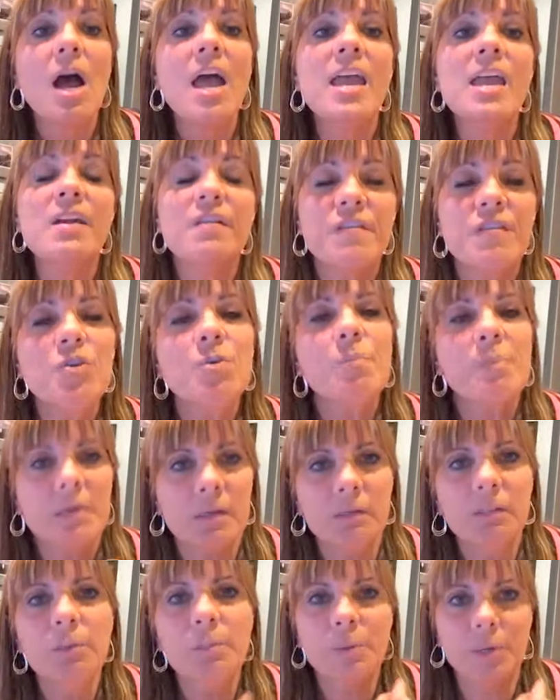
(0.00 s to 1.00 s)
If you
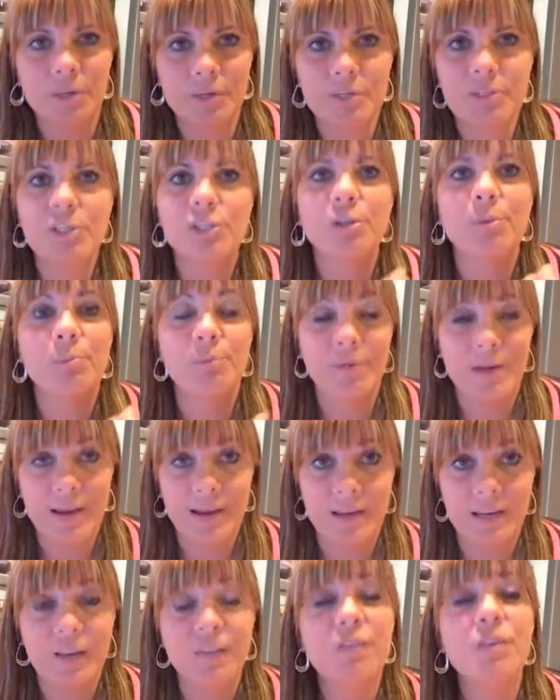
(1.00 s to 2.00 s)
build a personal
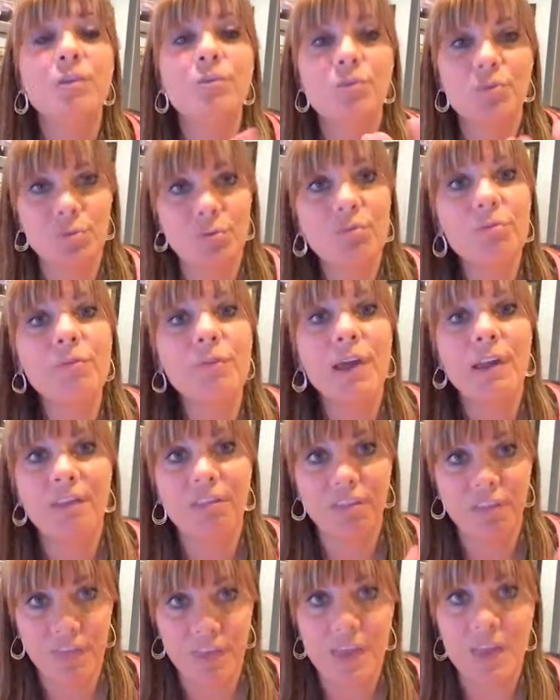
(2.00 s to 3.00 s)
brand, if you do the right
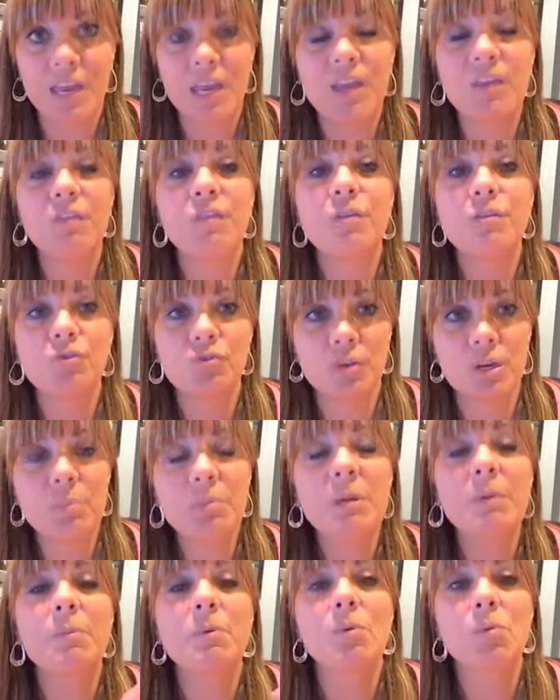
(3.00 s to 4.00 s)
thing, if you treat
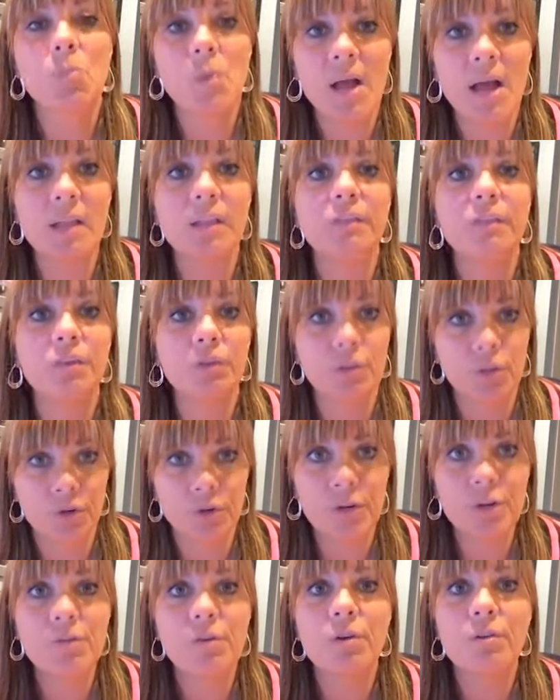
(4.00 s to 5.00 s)
people well, if you learn
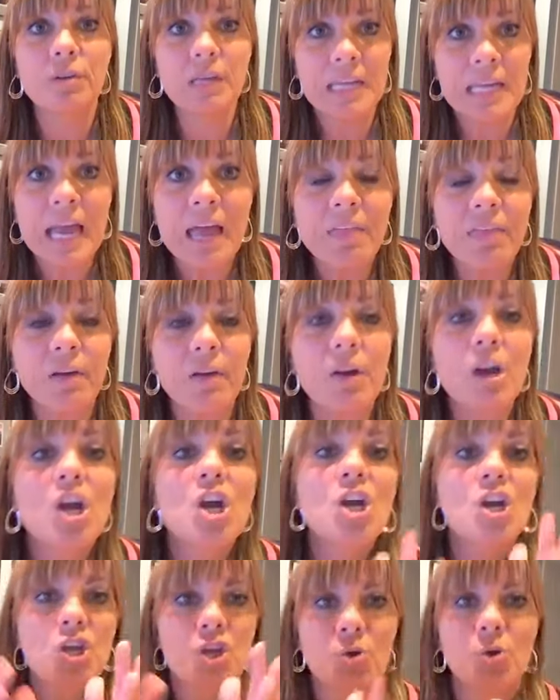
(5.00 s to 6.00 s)
and grow together,
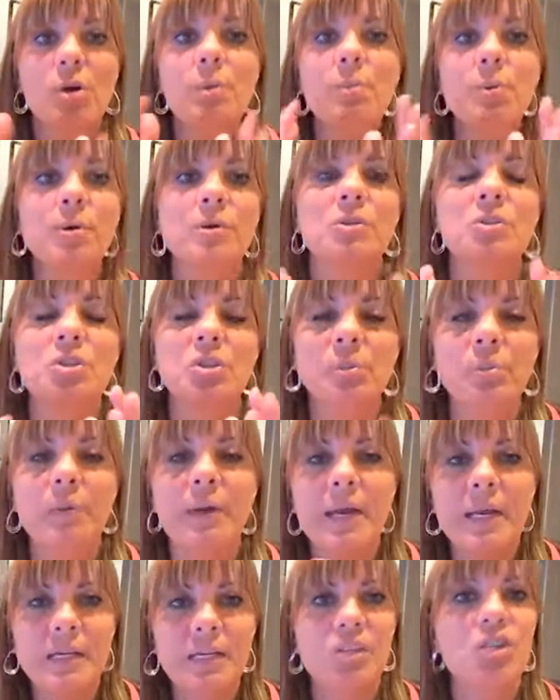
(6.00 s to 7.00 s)
your personal
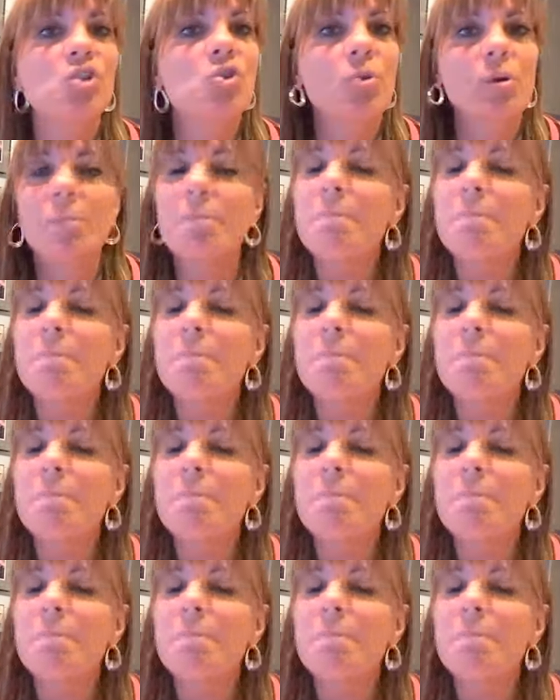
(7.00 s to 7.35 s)
brand is your